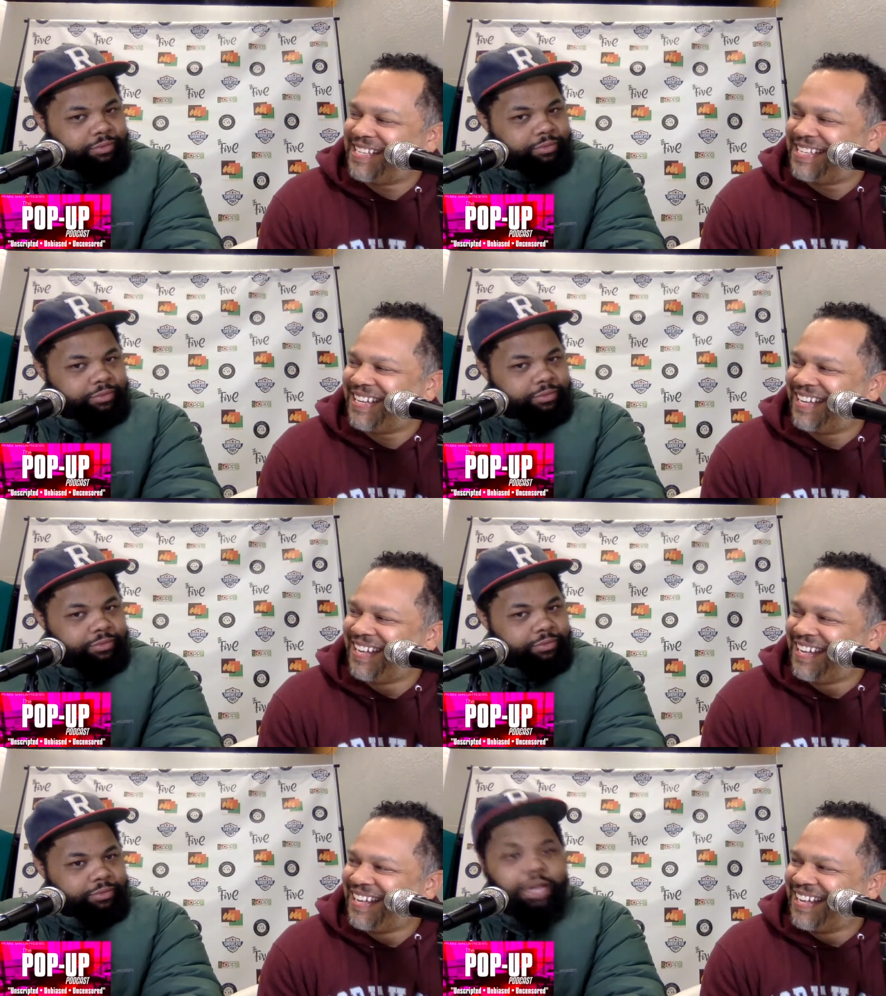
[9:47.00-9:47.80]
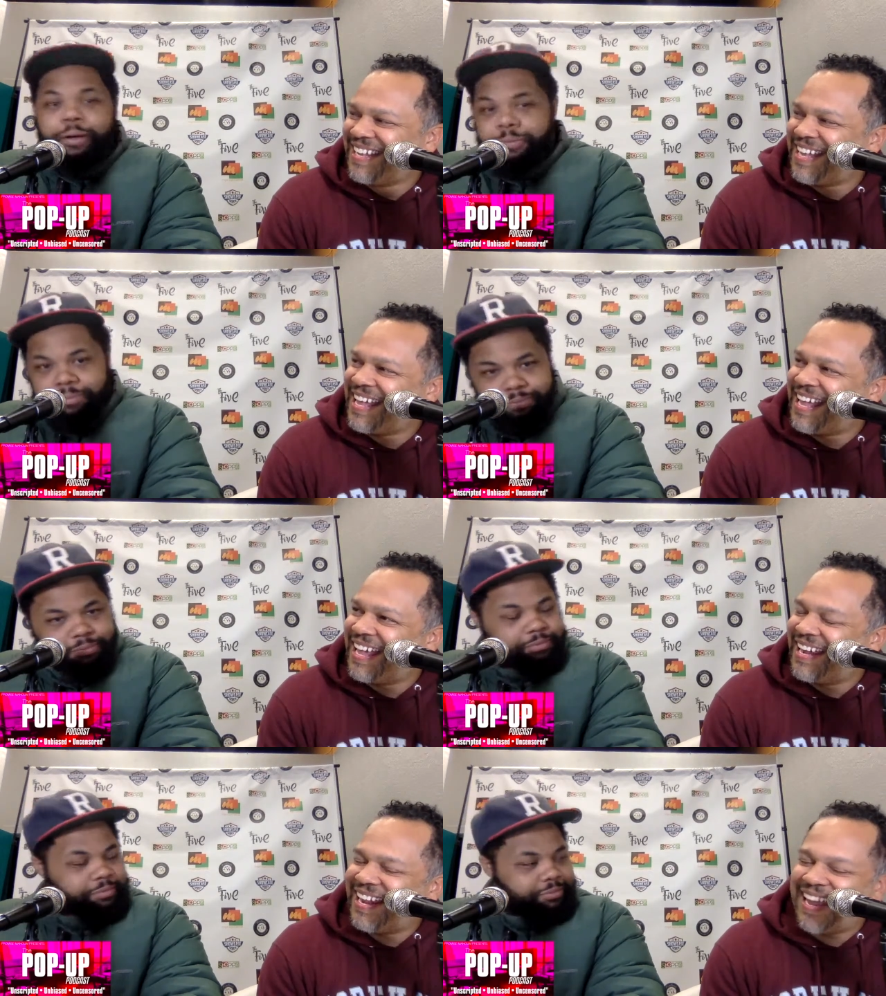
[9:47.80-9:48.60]
Speaker 1: IG. Yeah.
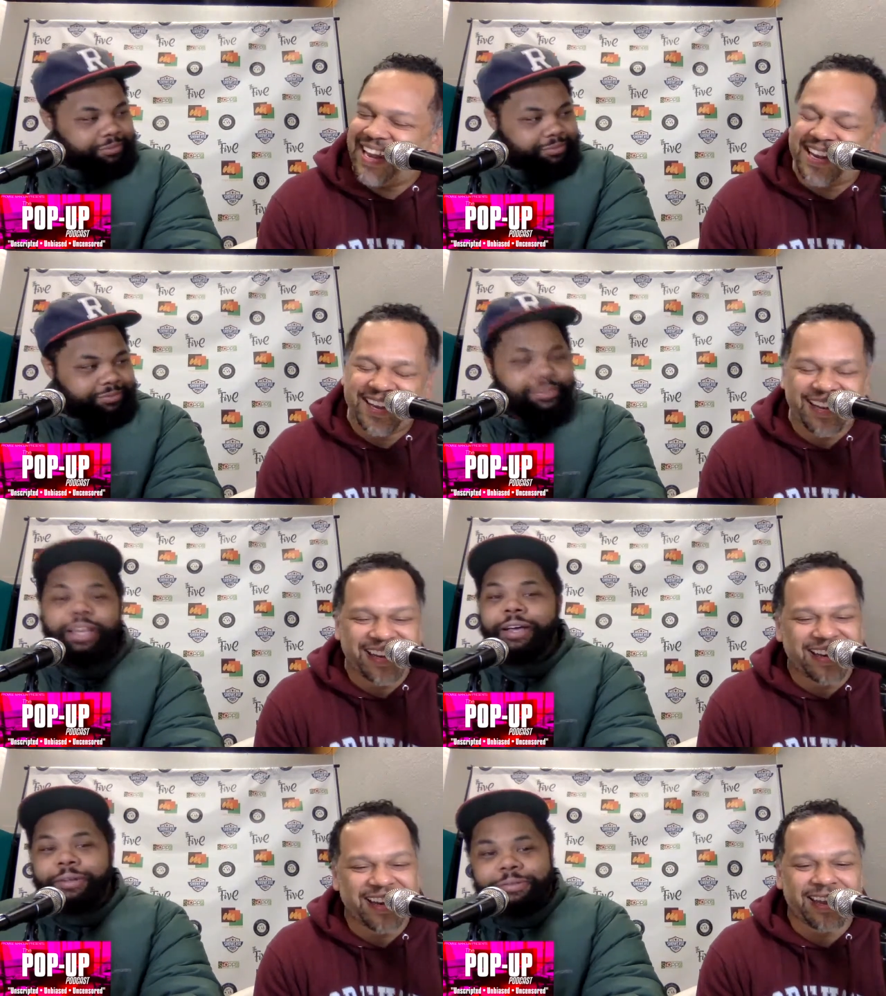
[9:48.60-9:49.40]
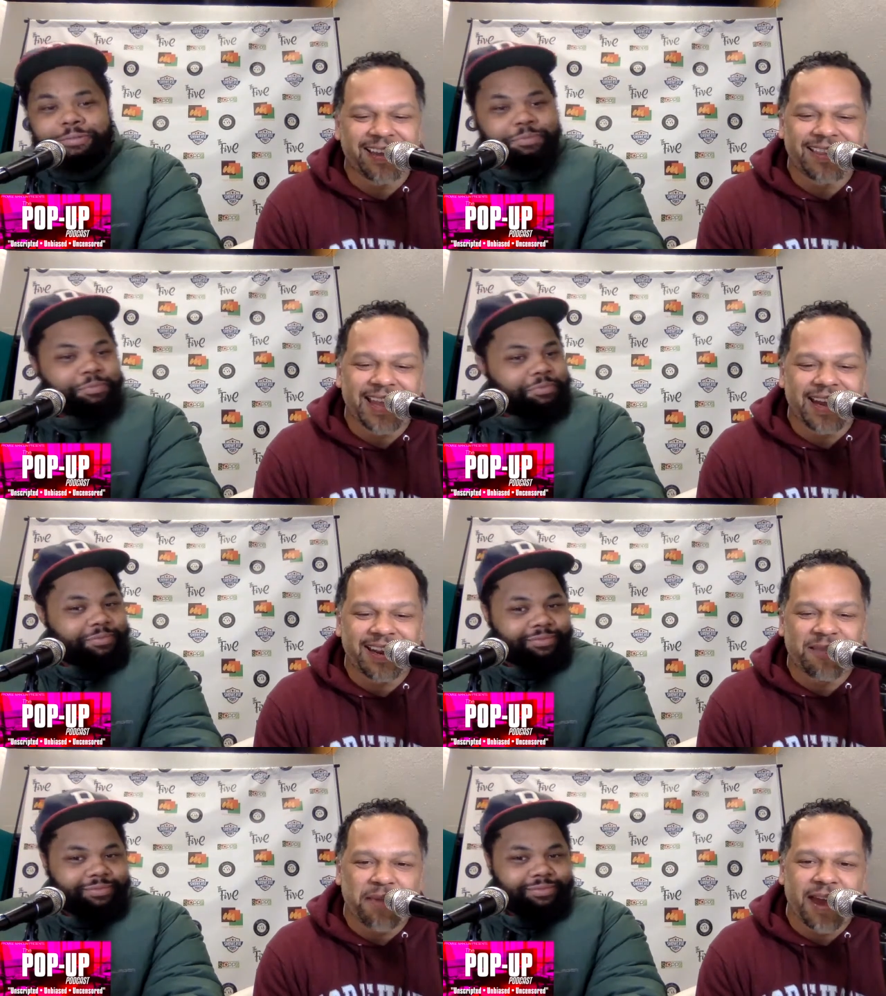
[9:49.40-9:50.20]
And and yeah. the young lady
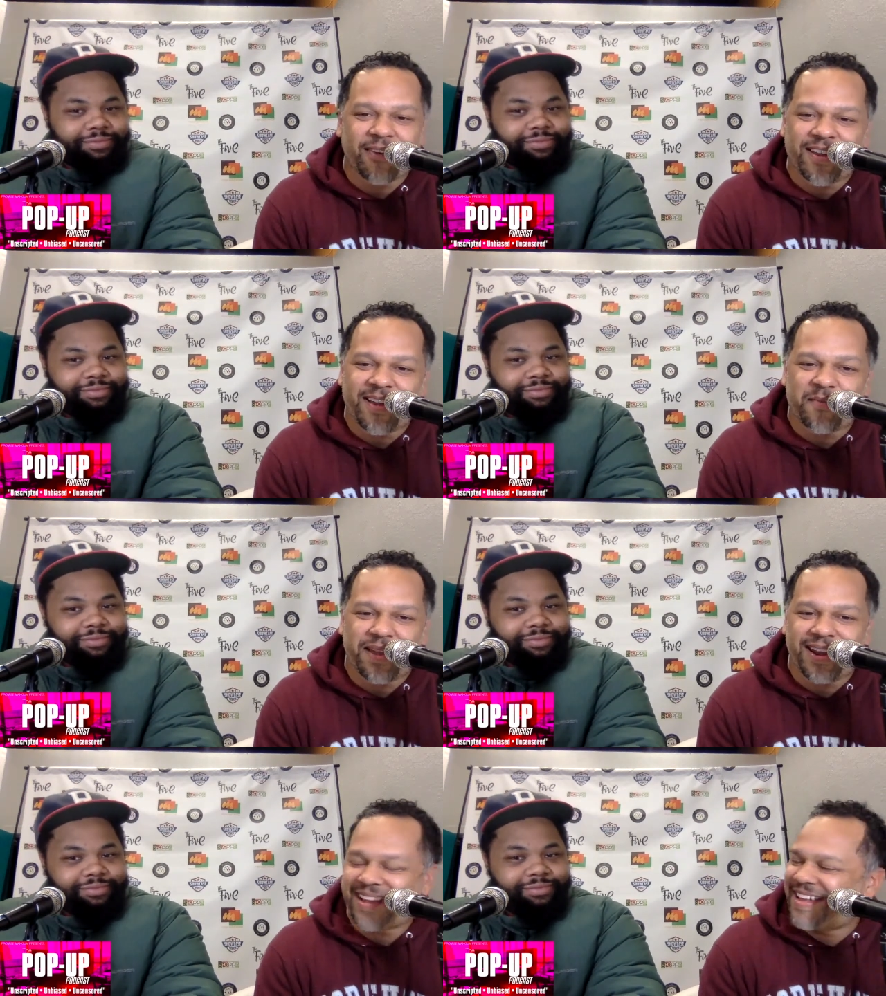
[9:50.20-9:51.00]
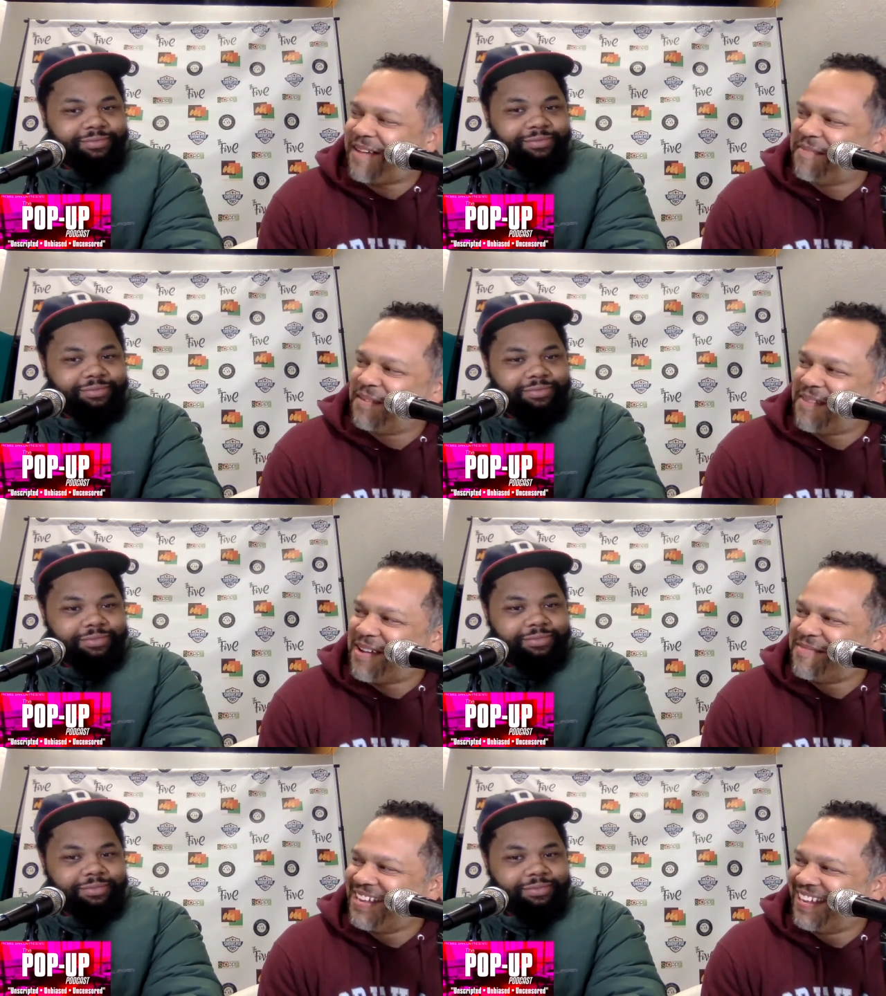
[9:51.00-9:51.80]
in the background made that comment
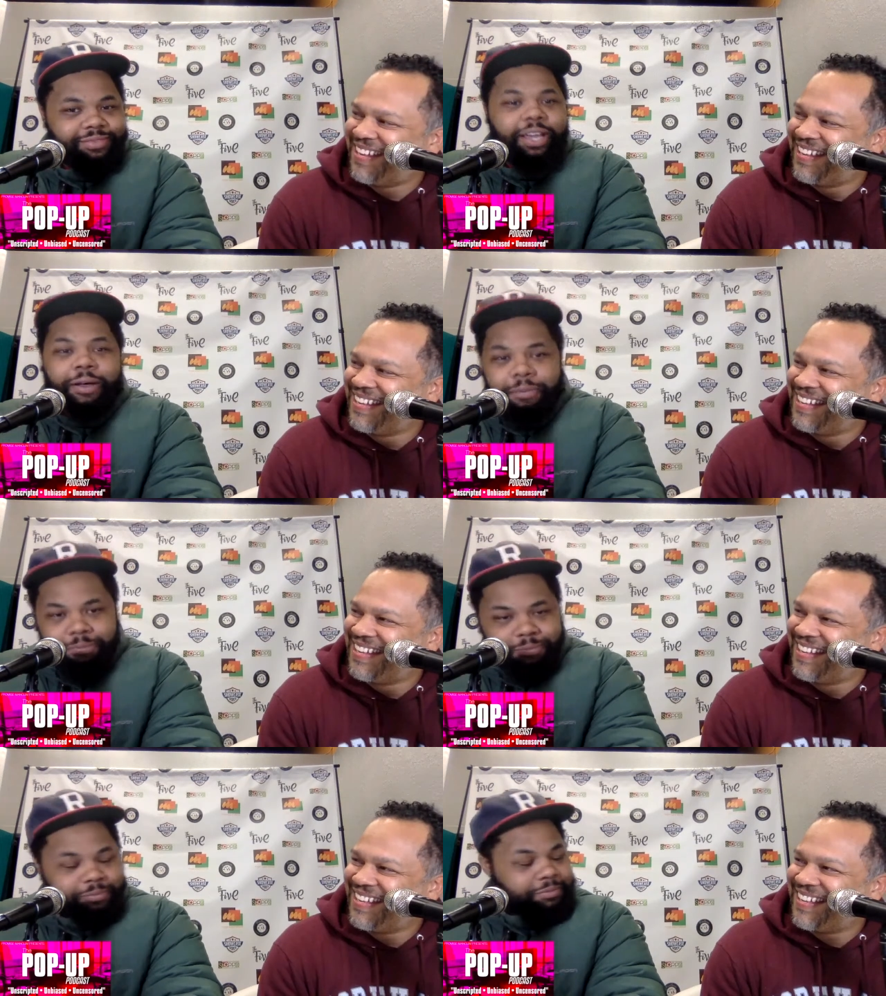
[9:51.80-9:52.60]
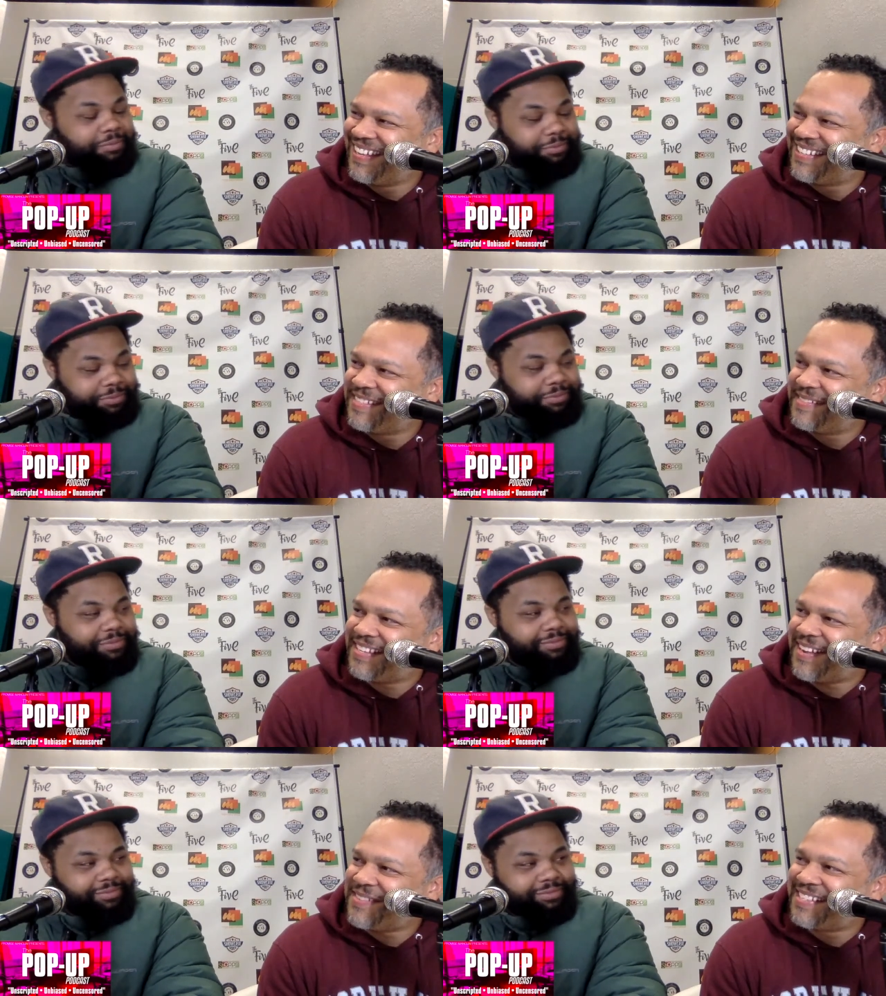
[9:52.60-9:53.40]
about me. Yeah. And she was
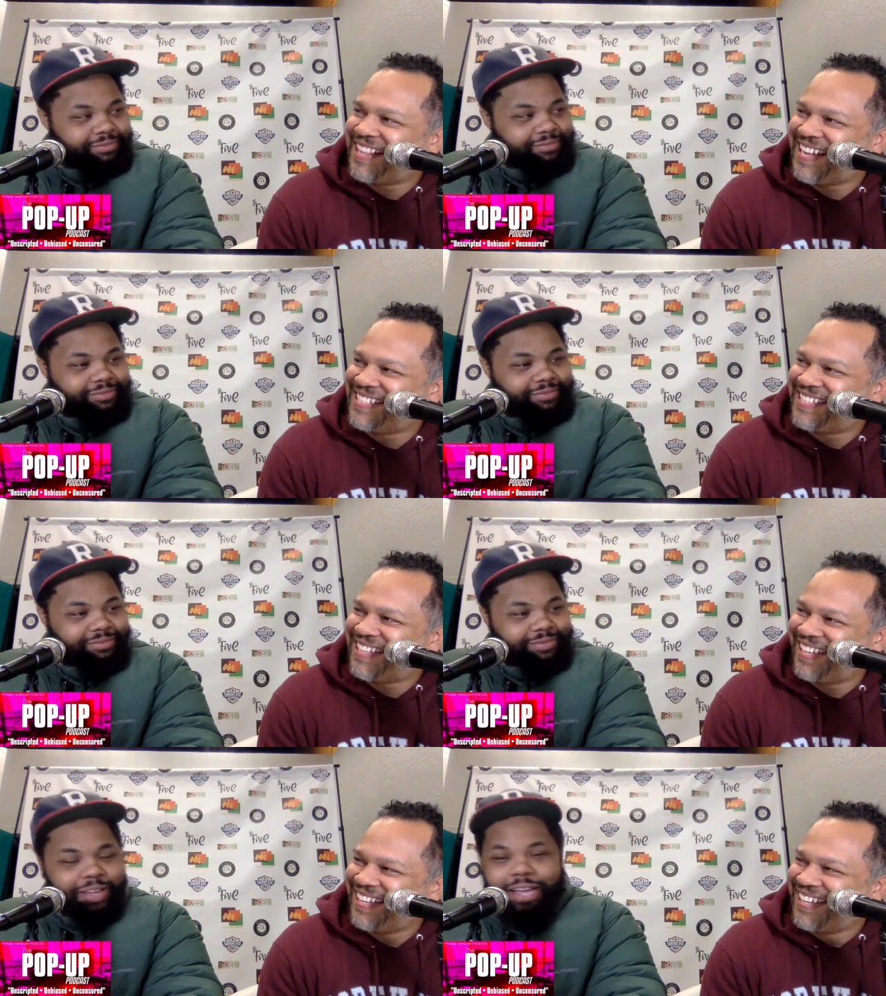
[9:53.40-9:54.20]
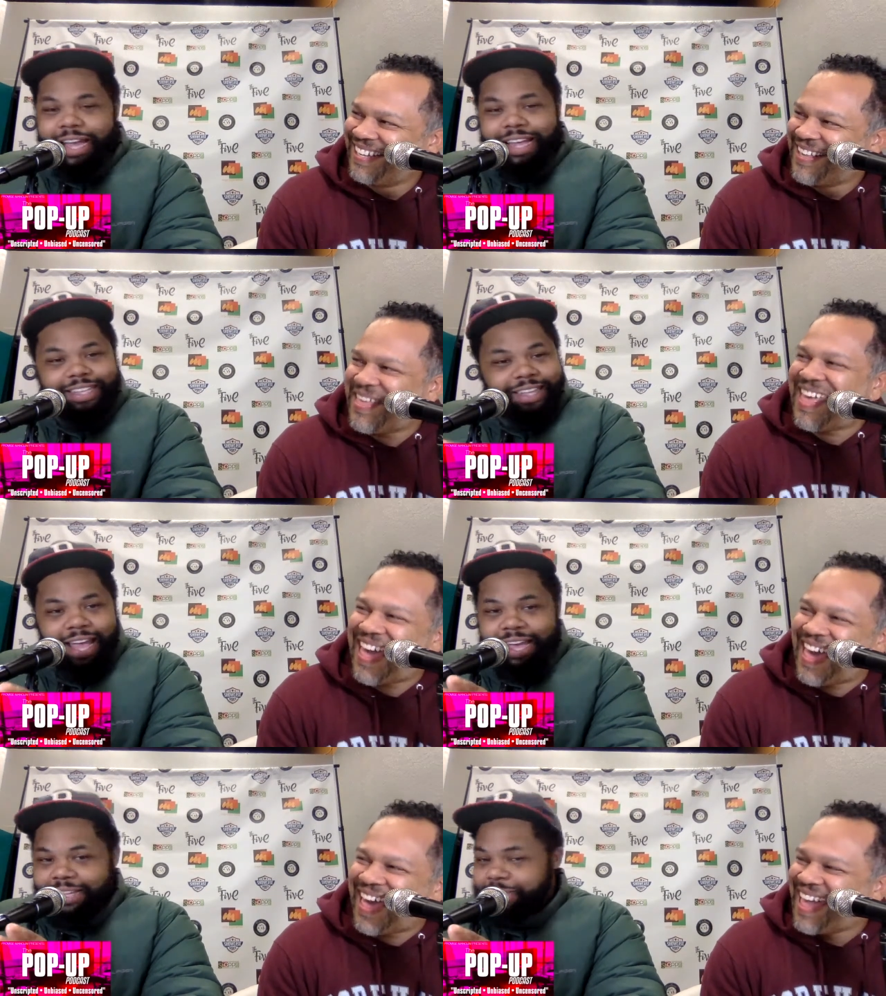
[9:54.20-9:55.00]
like, Russell ain't shit.
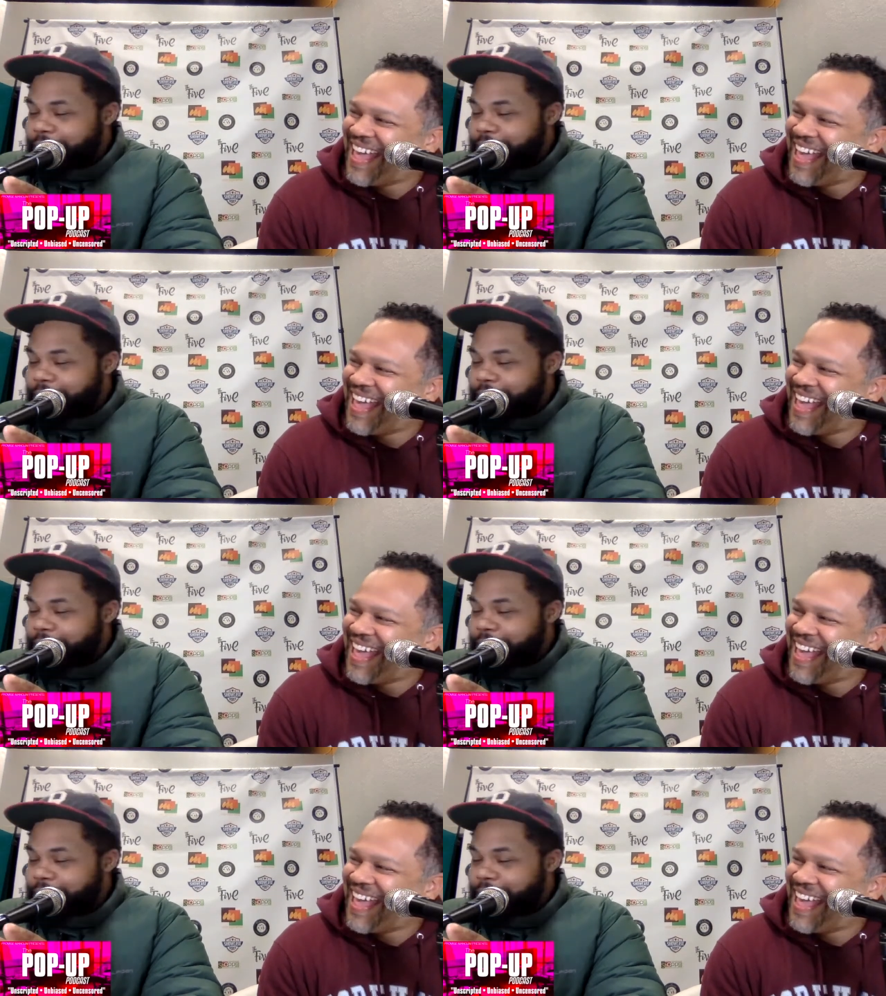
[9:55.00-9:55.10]
Yeah.